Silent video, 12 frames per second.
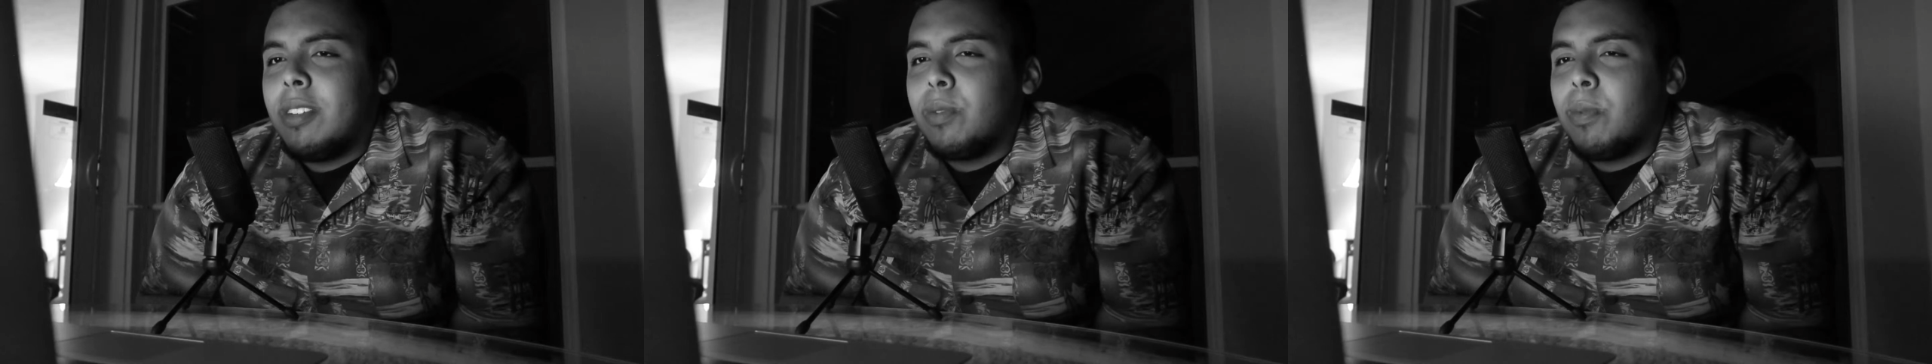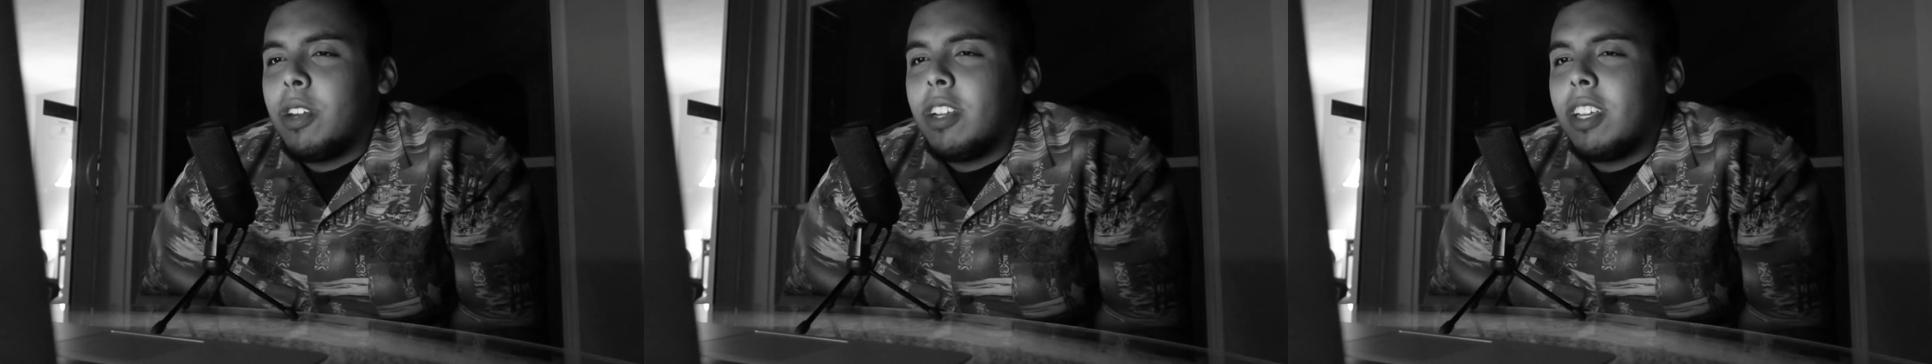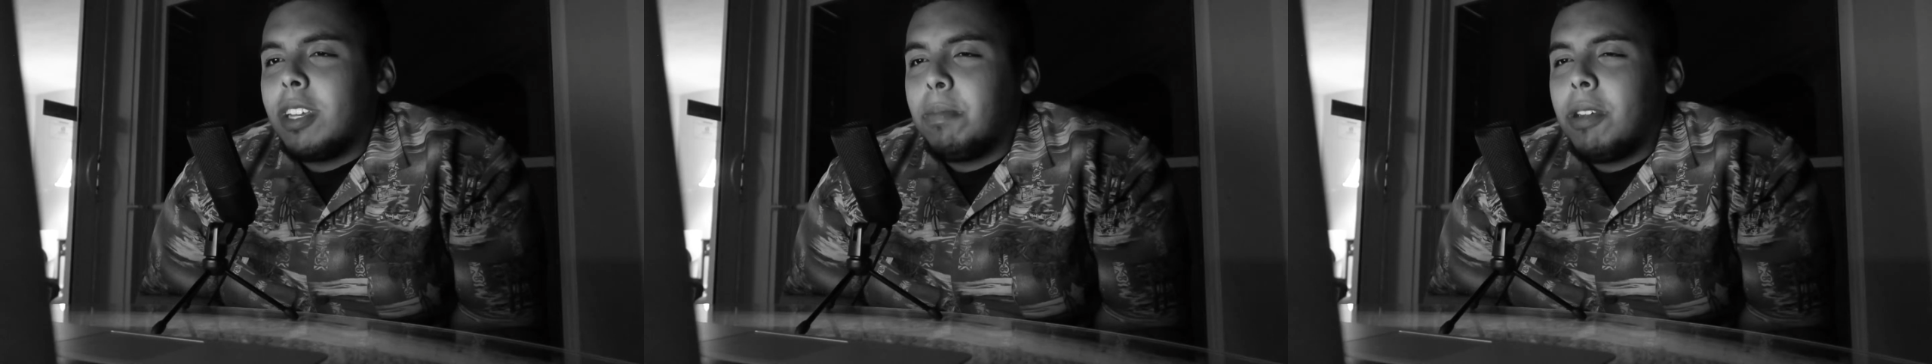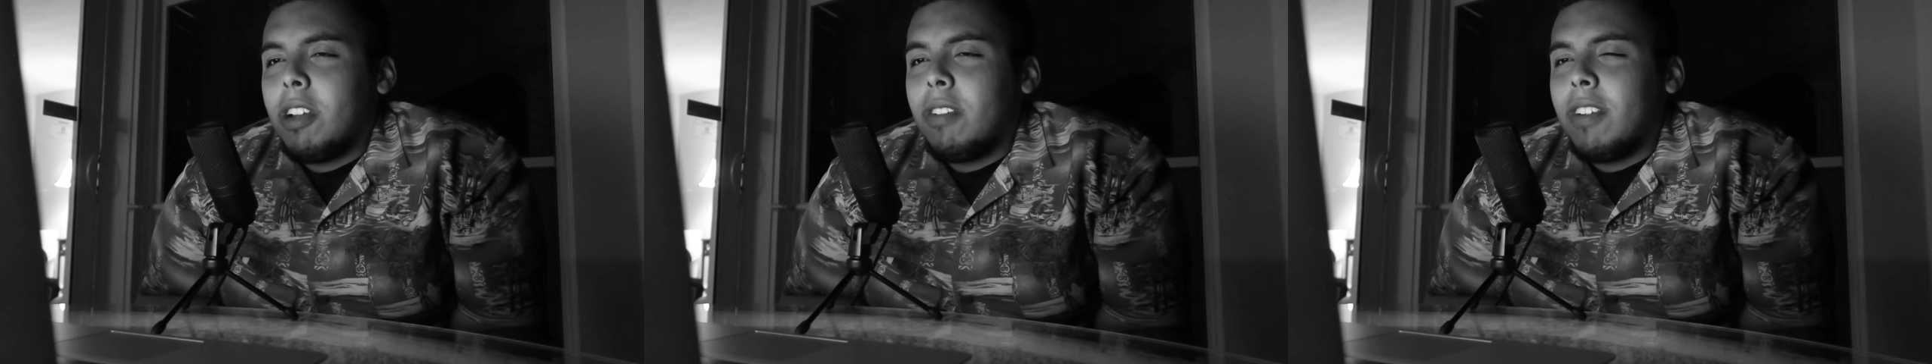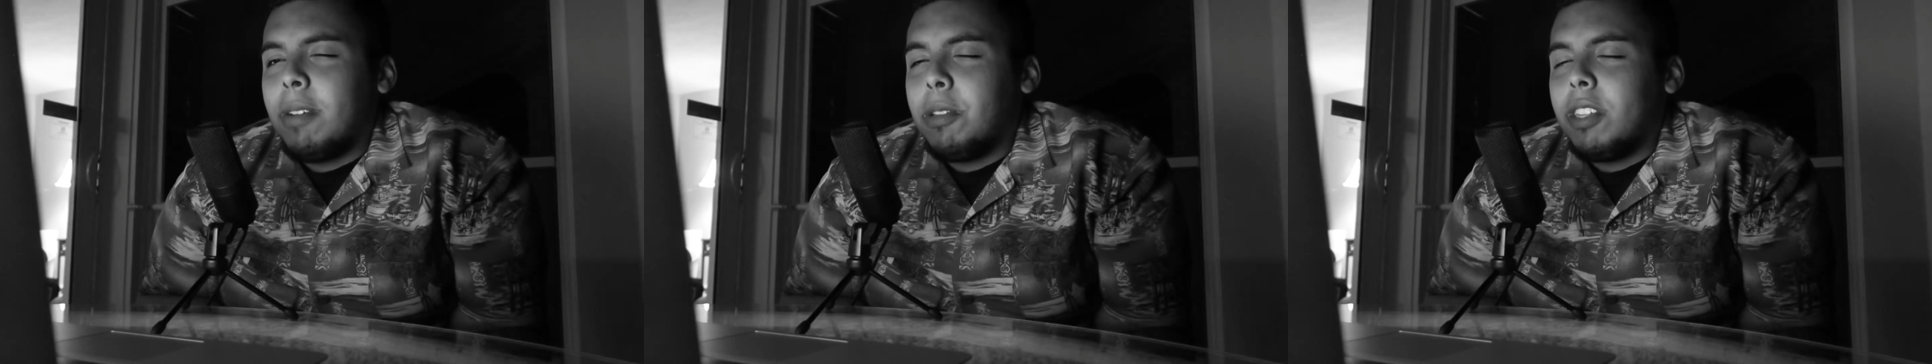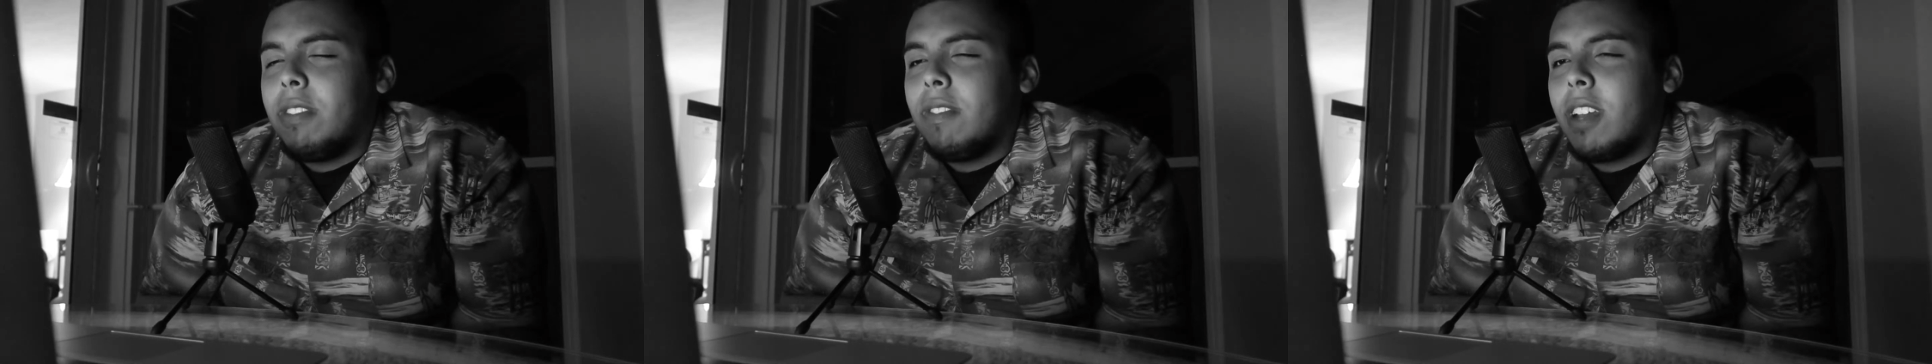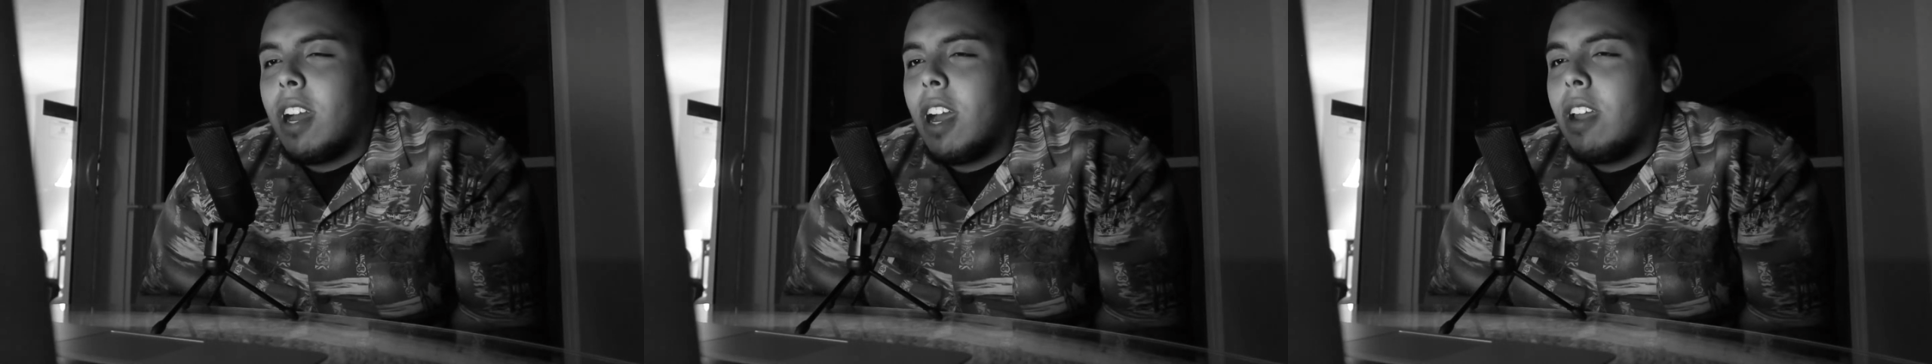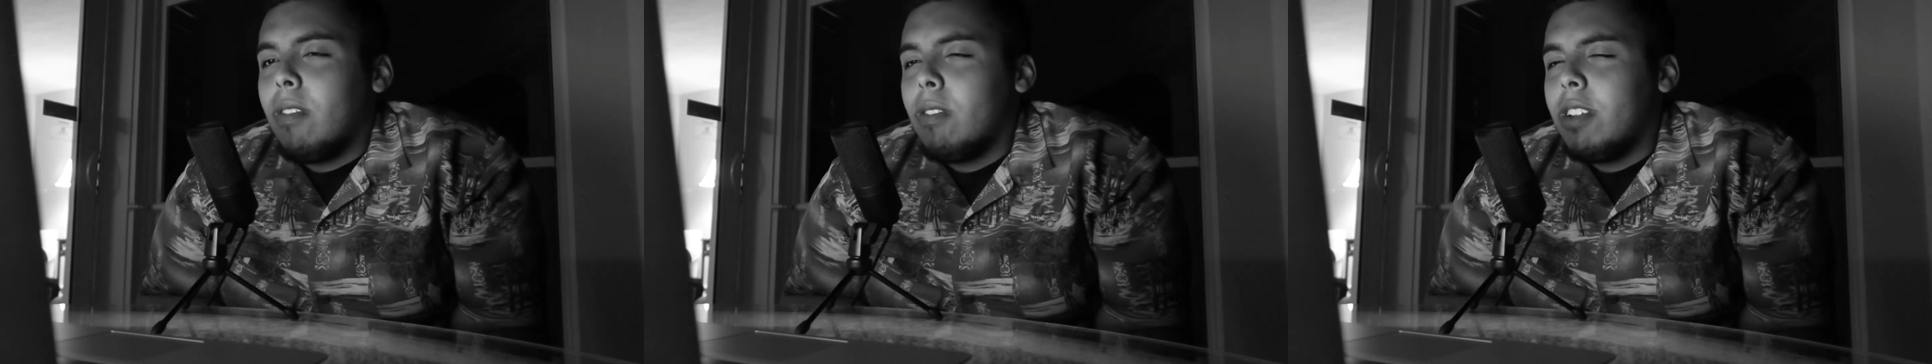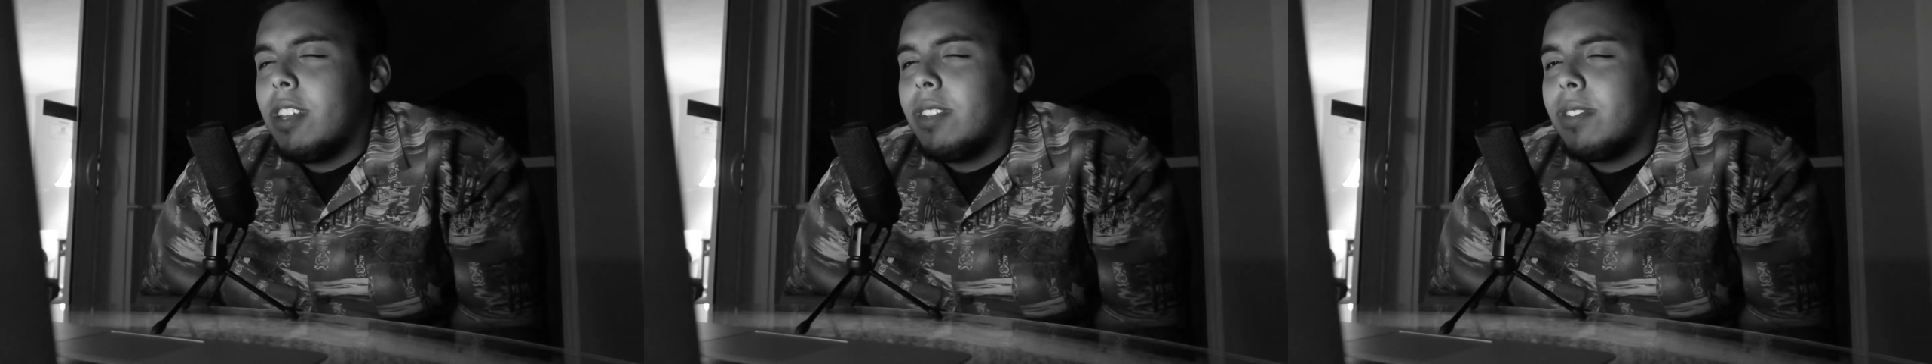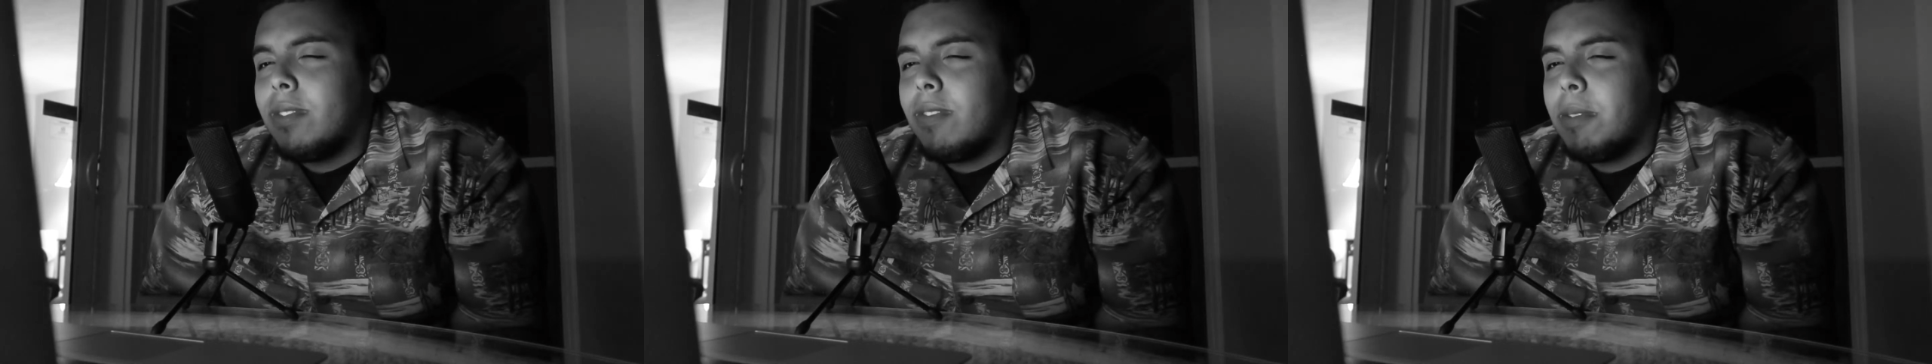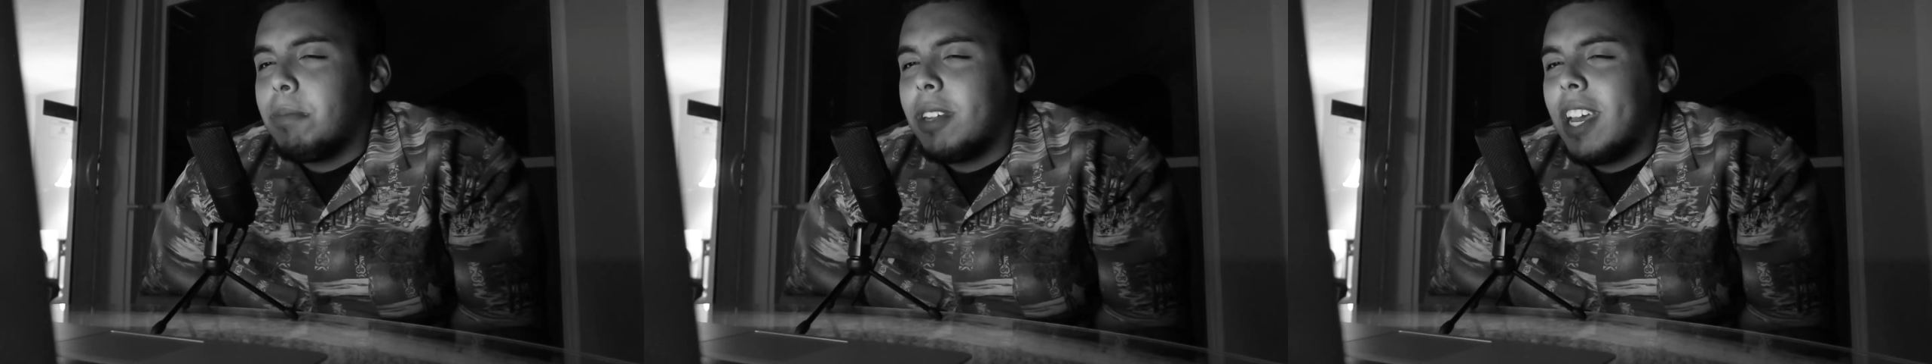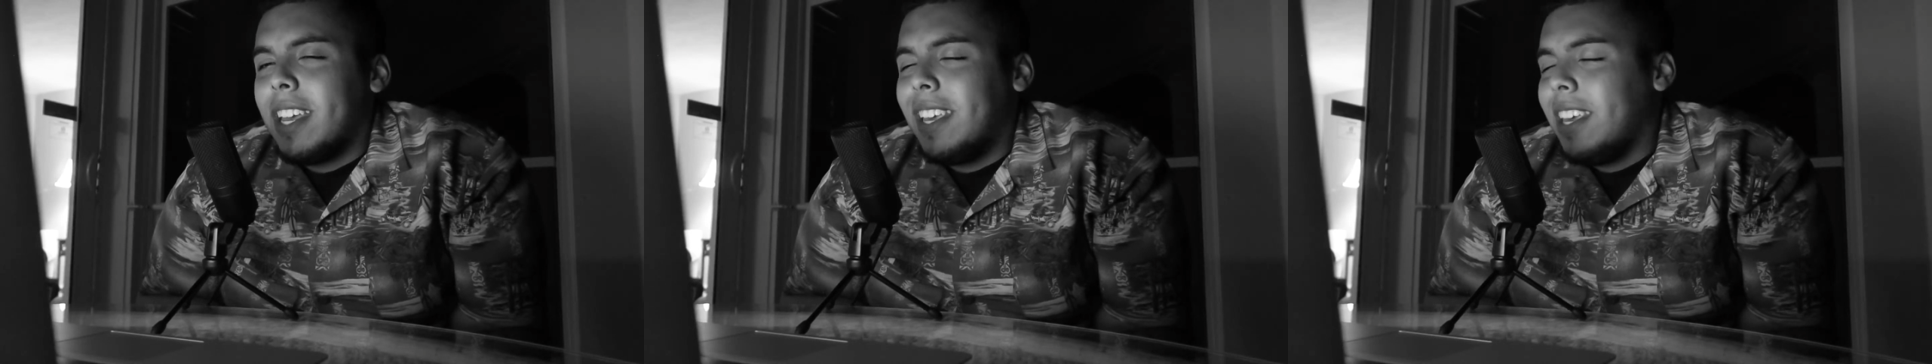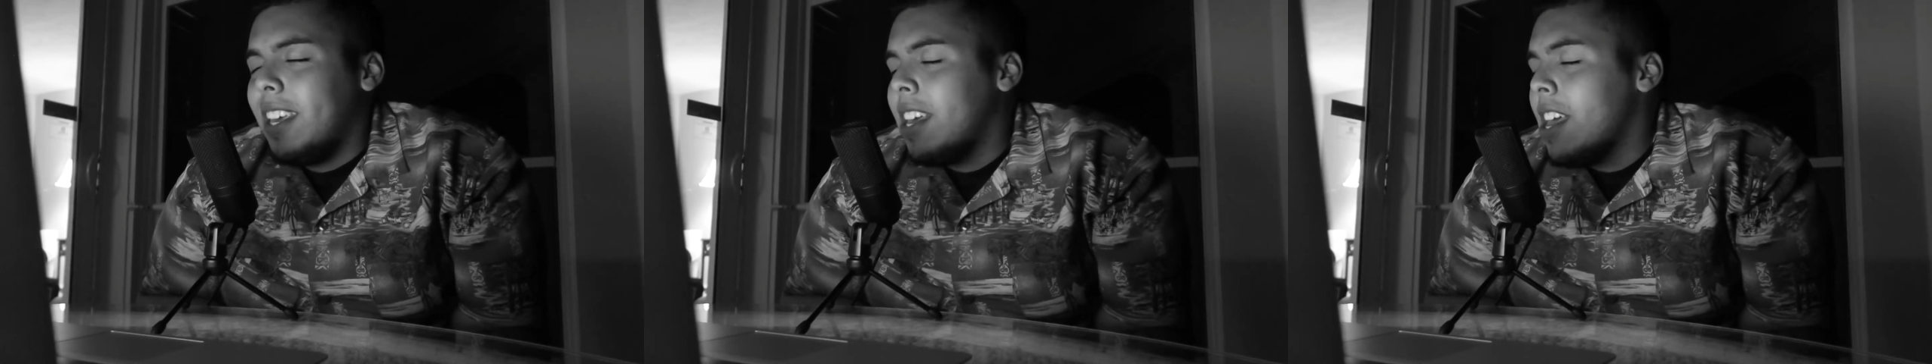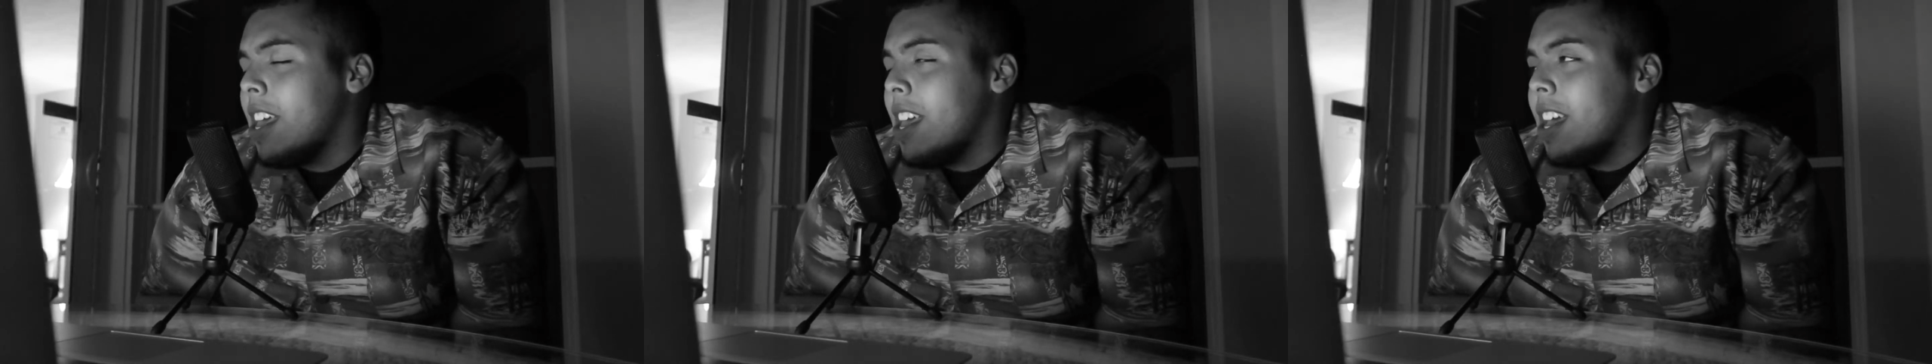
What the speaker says: he was wearing like a pair of, I believe, Kyrie's from Nike,